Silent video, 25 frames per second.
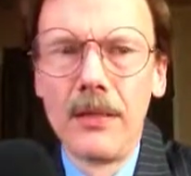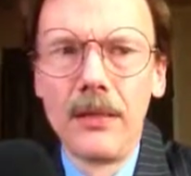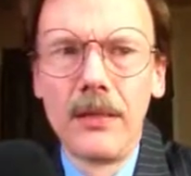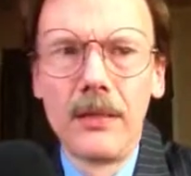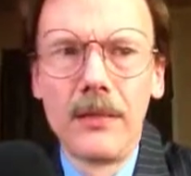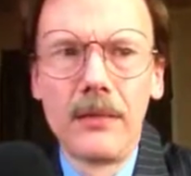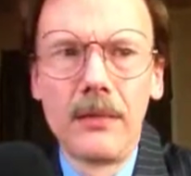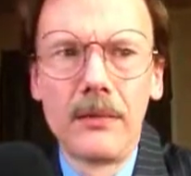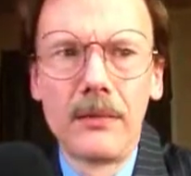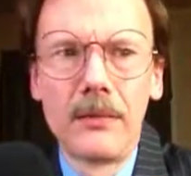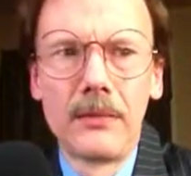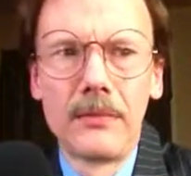
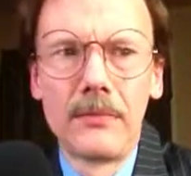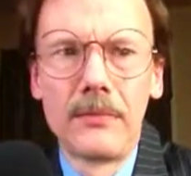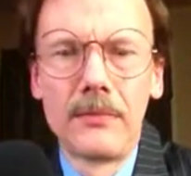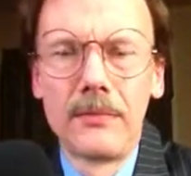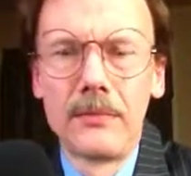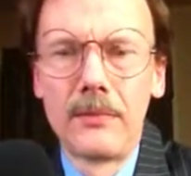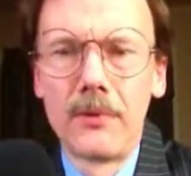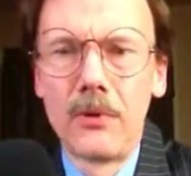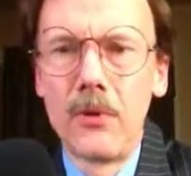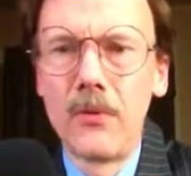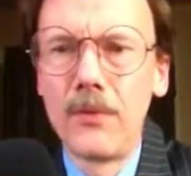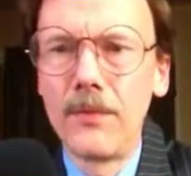
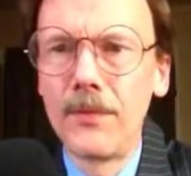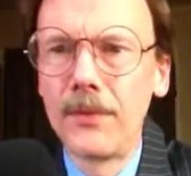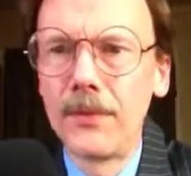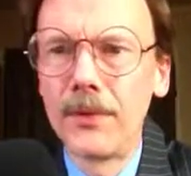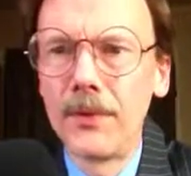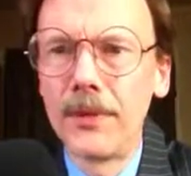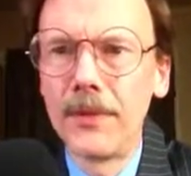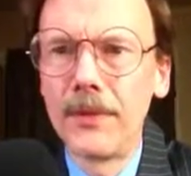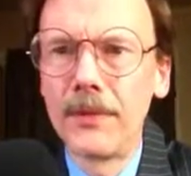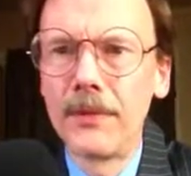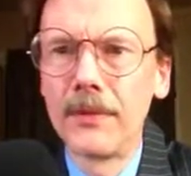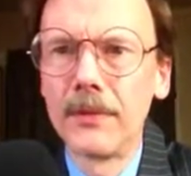
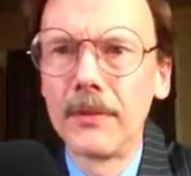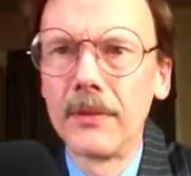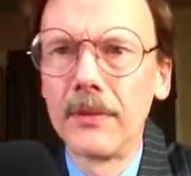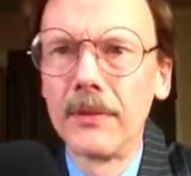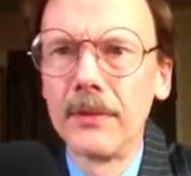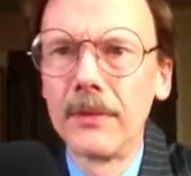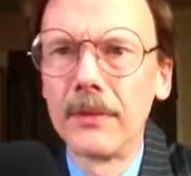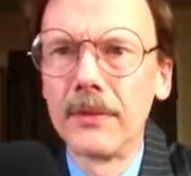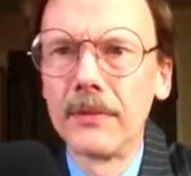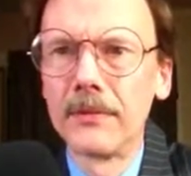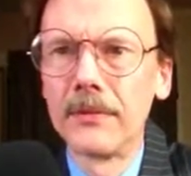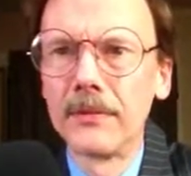Hopefully,
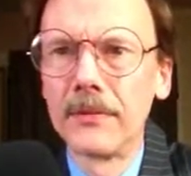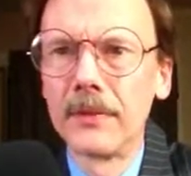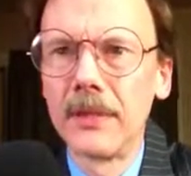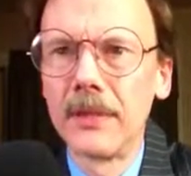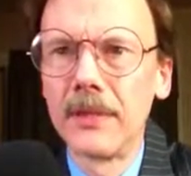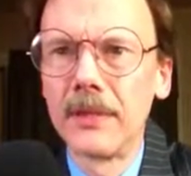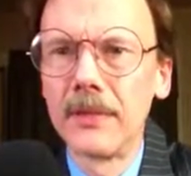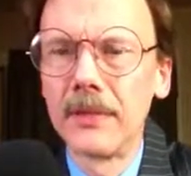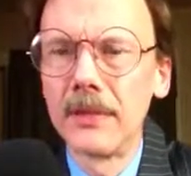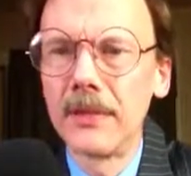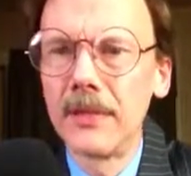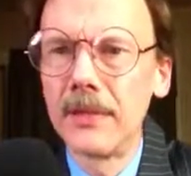
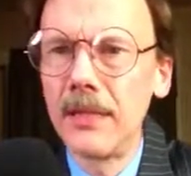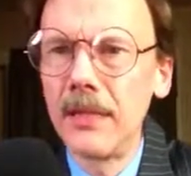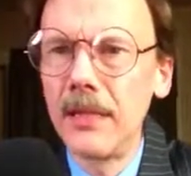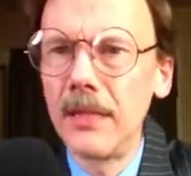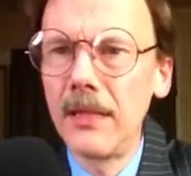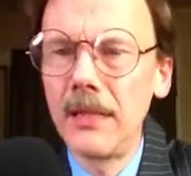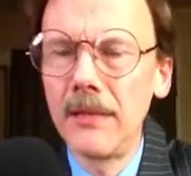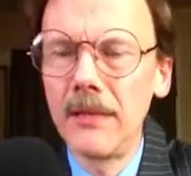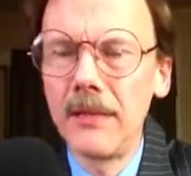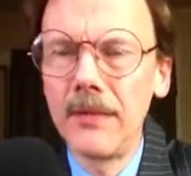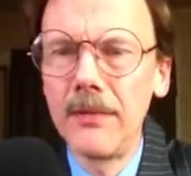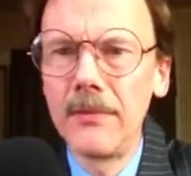the State
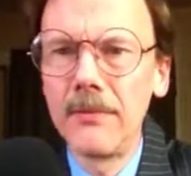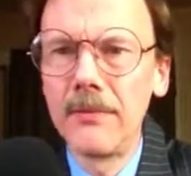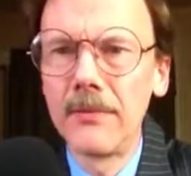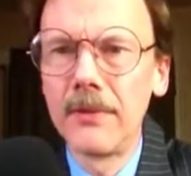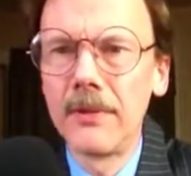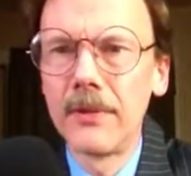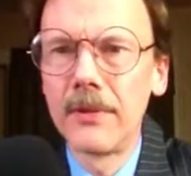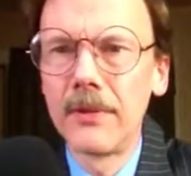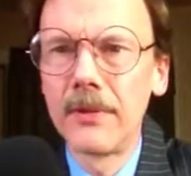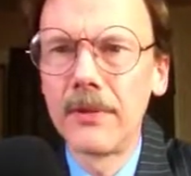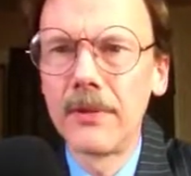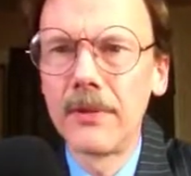of the
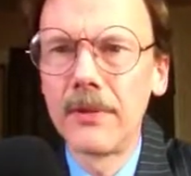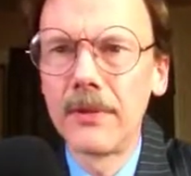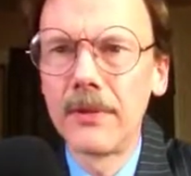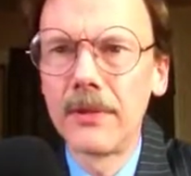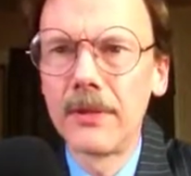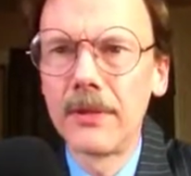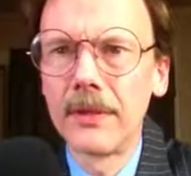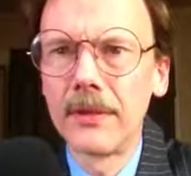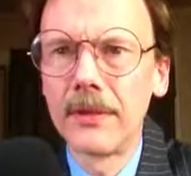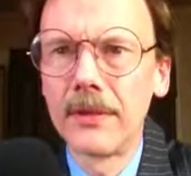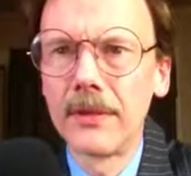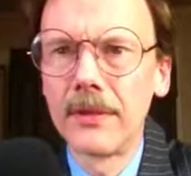Union is
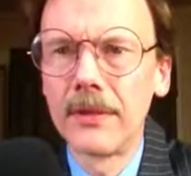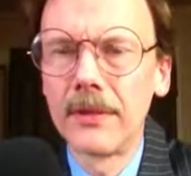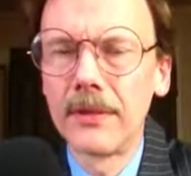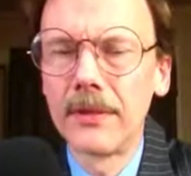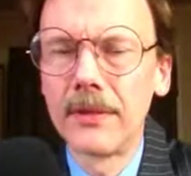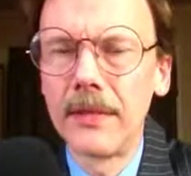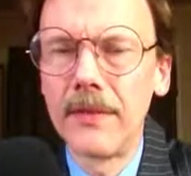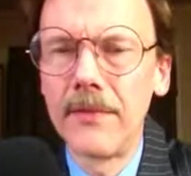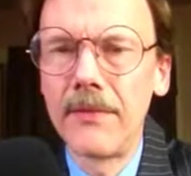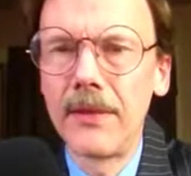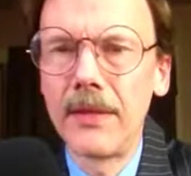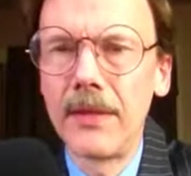still like
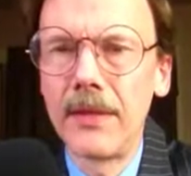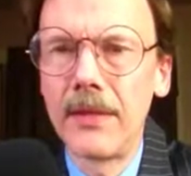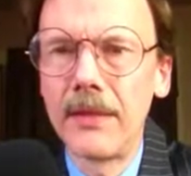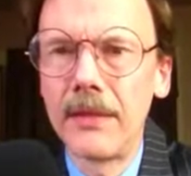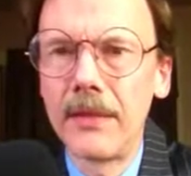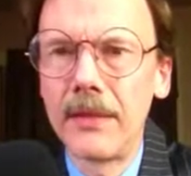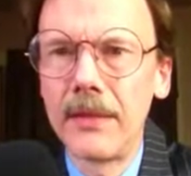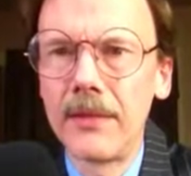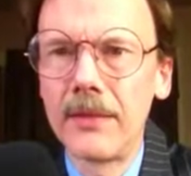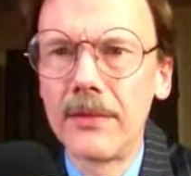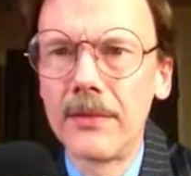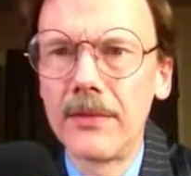7-8
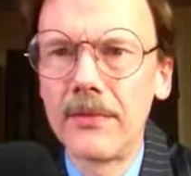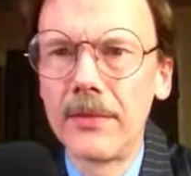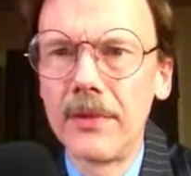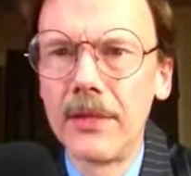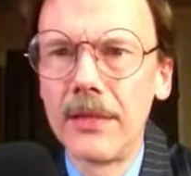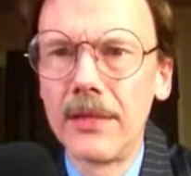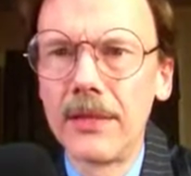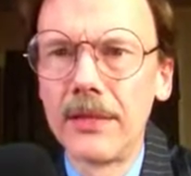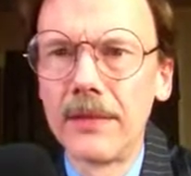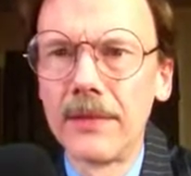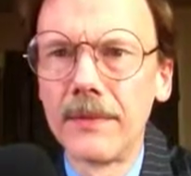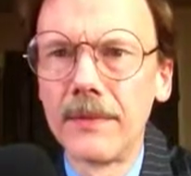days
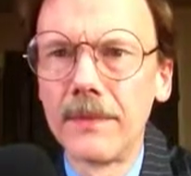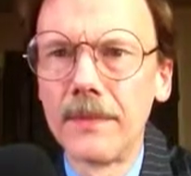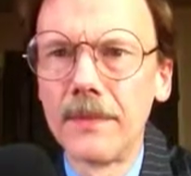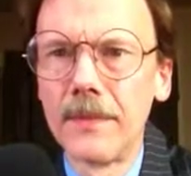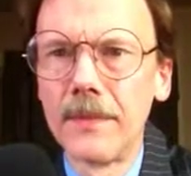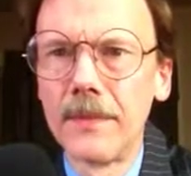away.